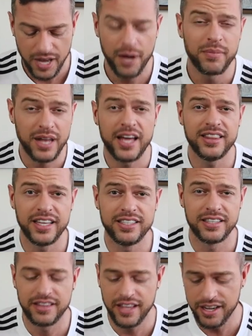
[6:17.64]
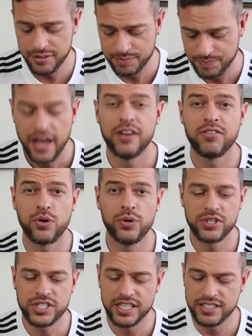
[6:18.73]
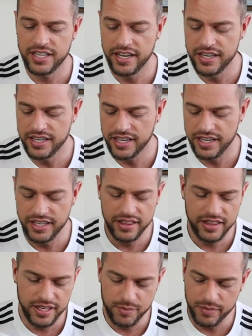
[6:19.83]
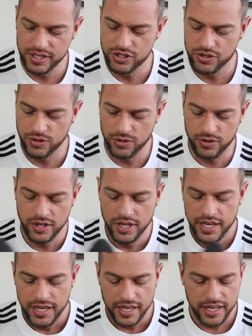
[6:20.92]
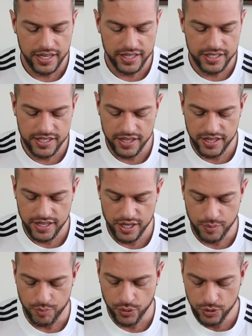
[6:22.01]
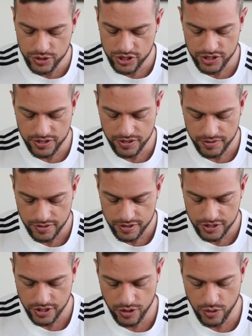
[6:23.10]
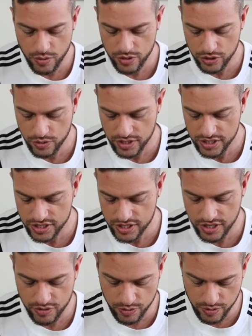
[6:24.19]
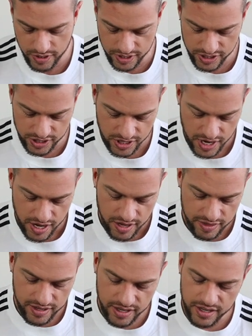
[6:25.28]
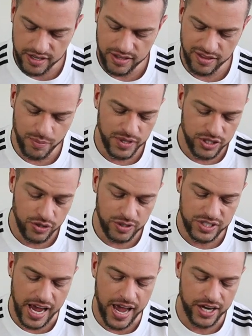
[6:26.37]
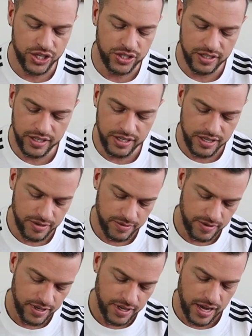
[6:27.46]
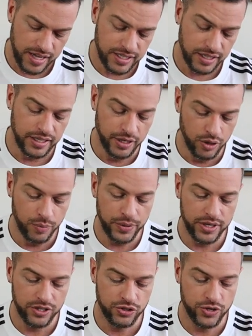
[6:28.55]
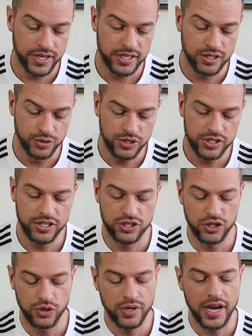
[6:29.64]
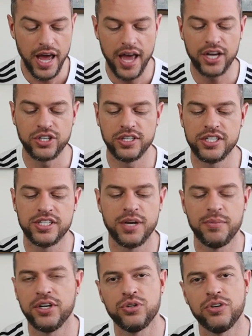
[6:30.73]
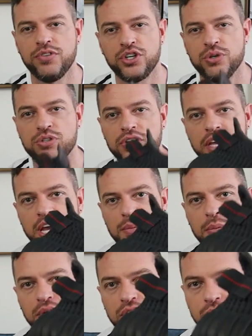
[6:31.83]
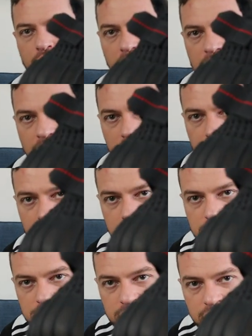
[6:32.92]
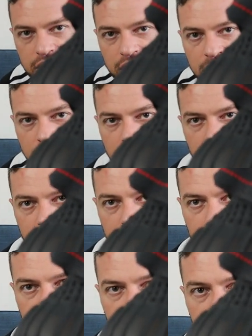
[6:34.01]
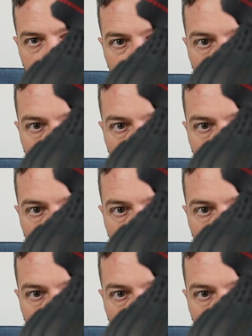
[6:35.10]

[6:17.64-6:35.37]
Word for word: I'm glad they did that. And of course, contained in the midsole is the Boost. So you can see it through this. The midsole is actually, it's a little bit translucent, so you can actually see, I'm not sure if it shows on camera, but you can actually see the